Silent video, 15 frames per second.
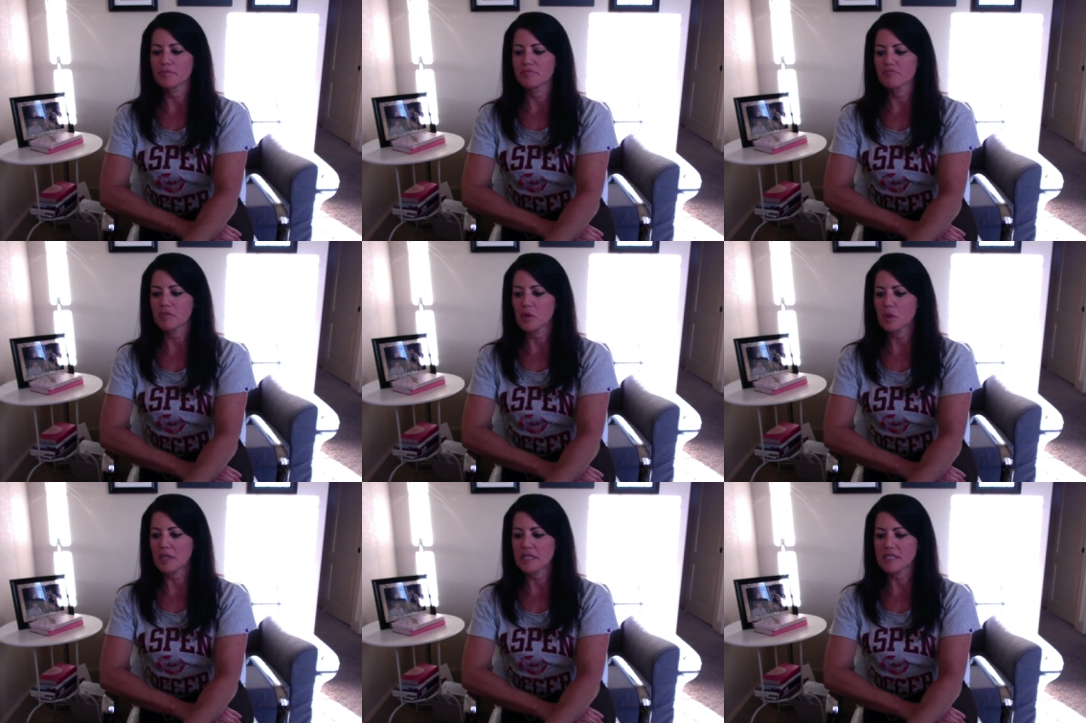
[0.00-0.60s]

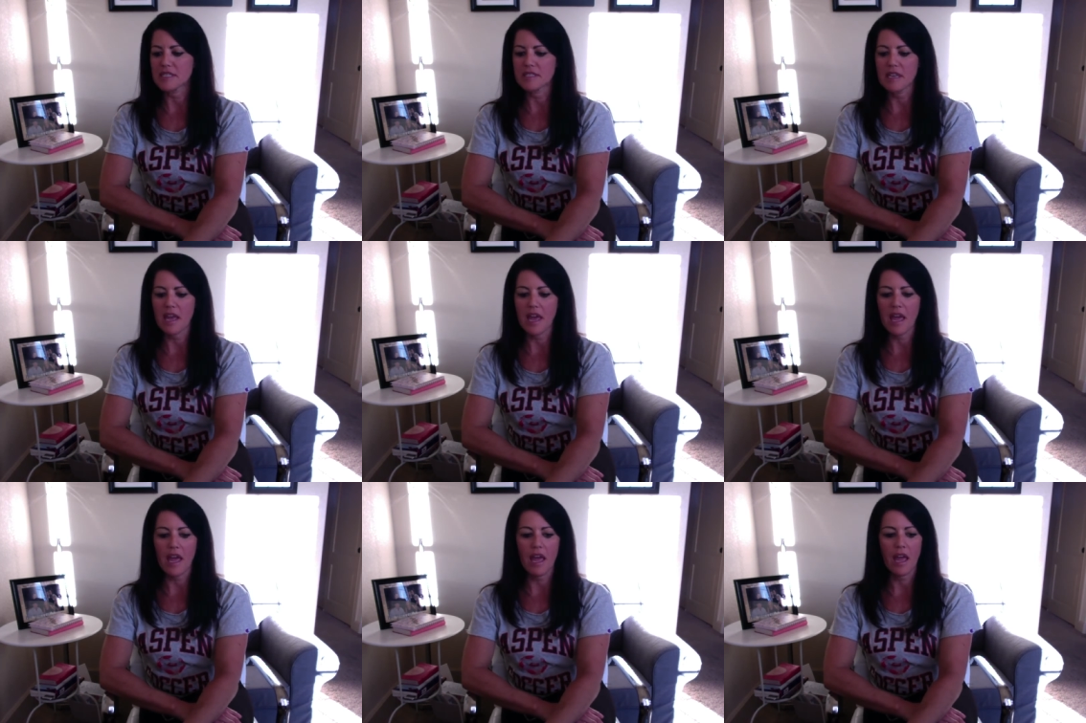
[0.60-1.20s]
You can
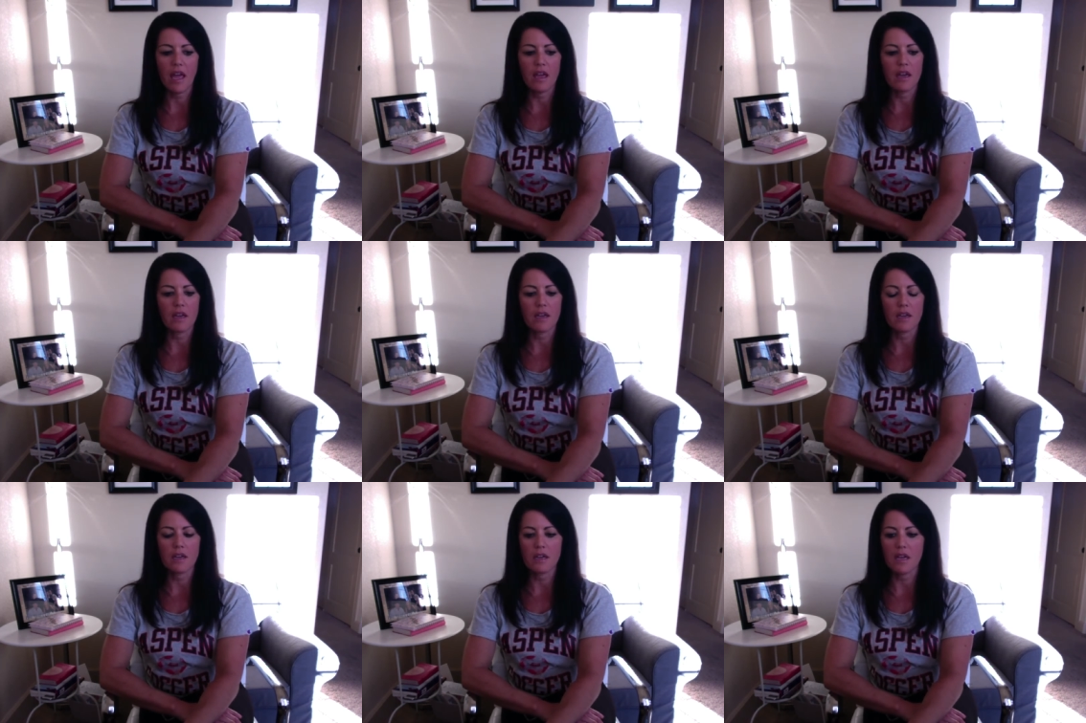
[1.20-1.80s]
say,
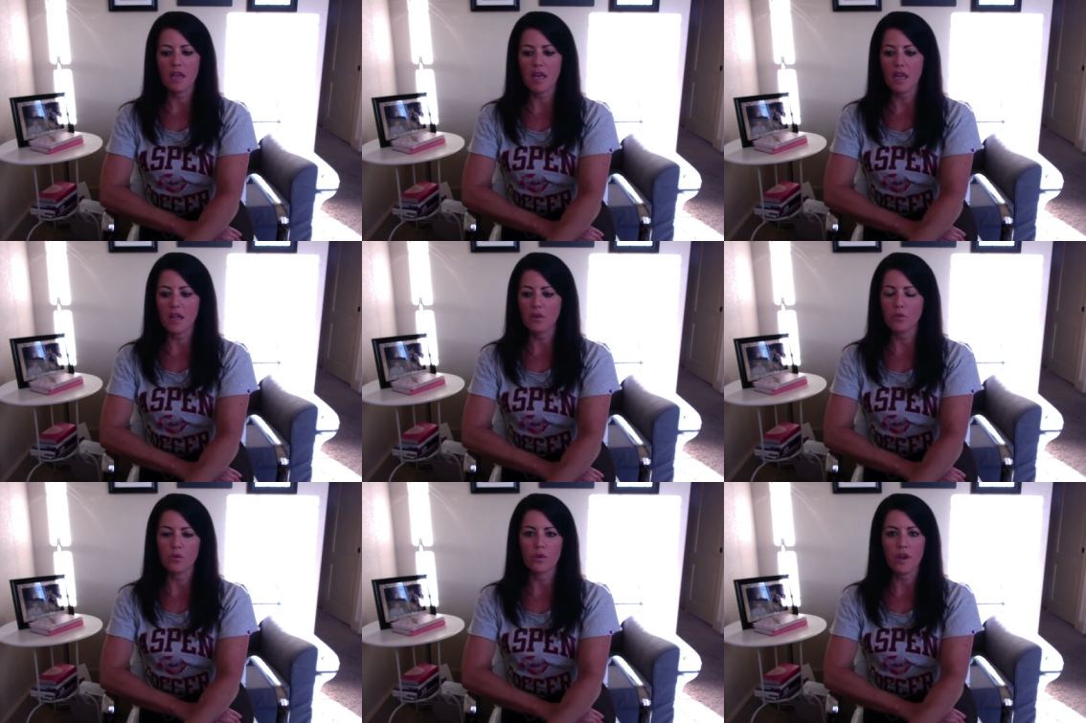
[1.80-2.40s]
el
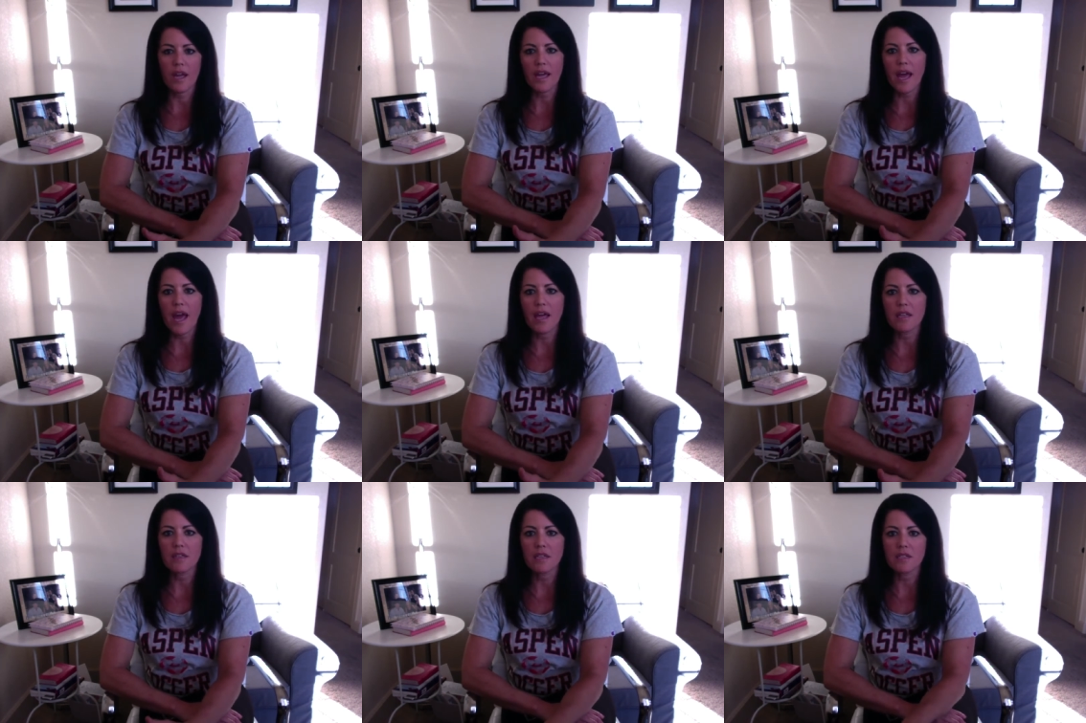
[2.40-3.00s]

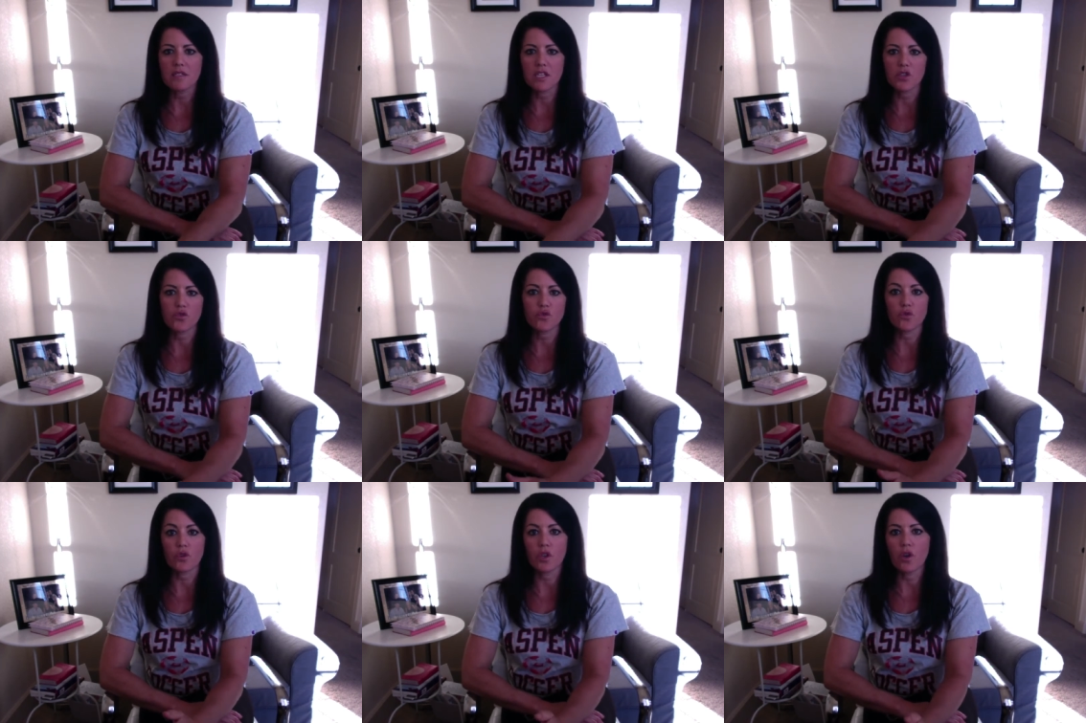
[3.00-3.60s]
huracán
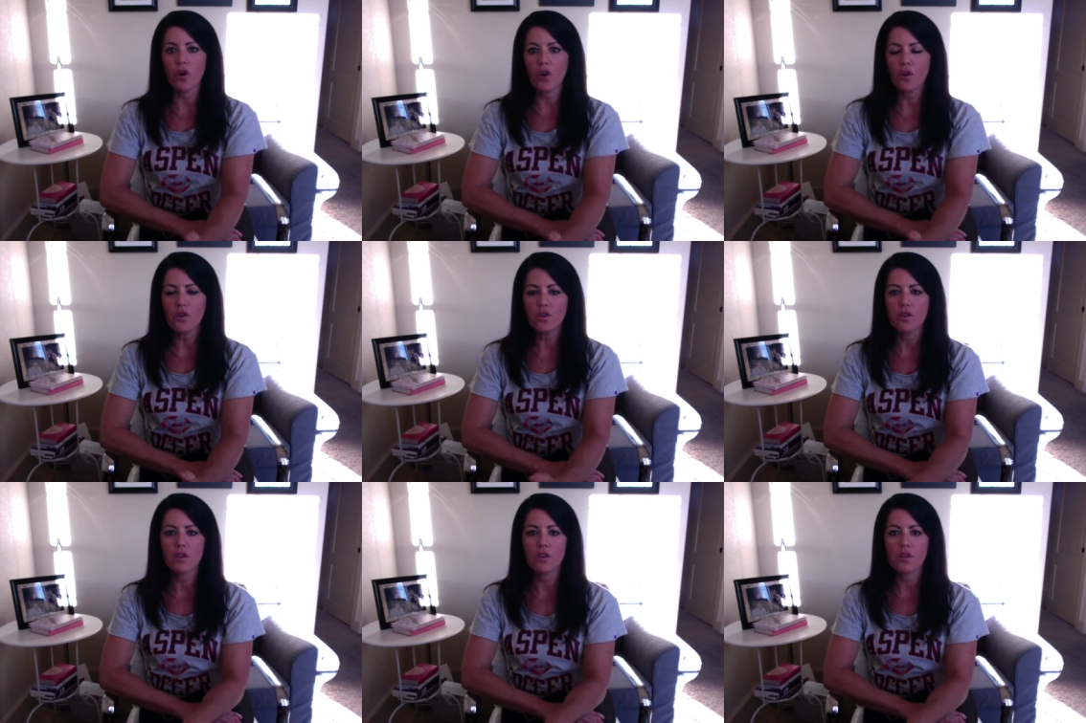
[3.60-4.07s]
destruyó